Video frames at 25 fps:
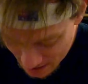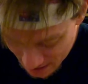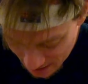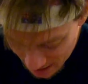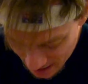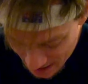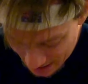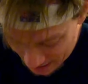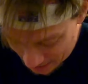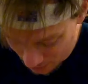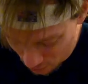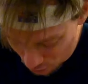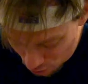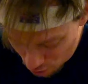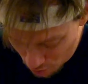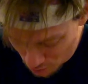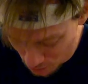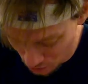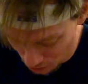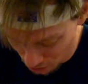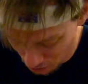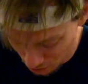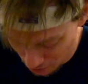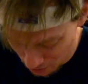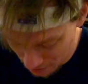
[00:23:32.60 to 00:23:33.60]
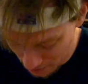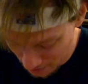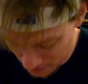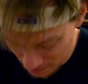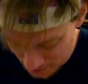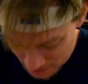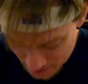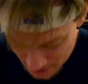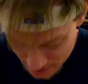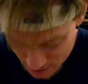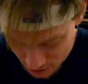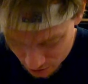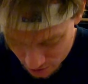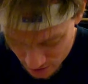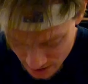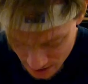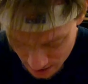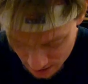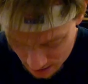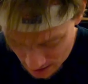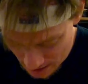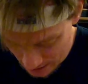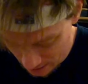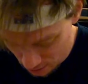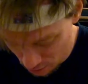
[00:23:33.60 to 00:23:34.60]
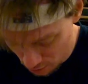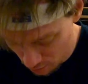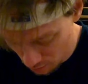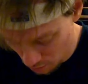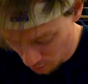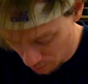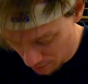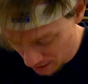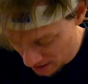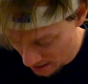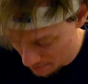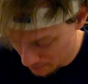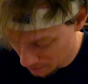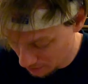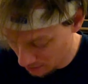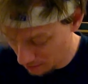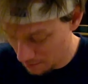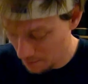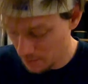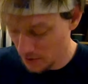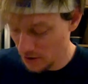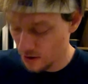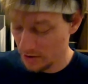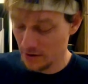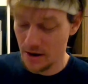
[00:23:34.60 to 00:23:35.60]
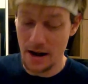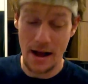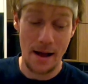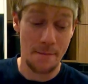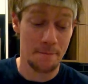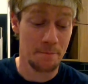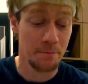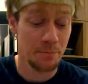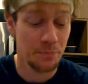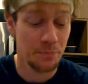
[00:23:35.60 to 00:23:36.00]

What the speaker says: it like normal. Treat it like normal, people. All right.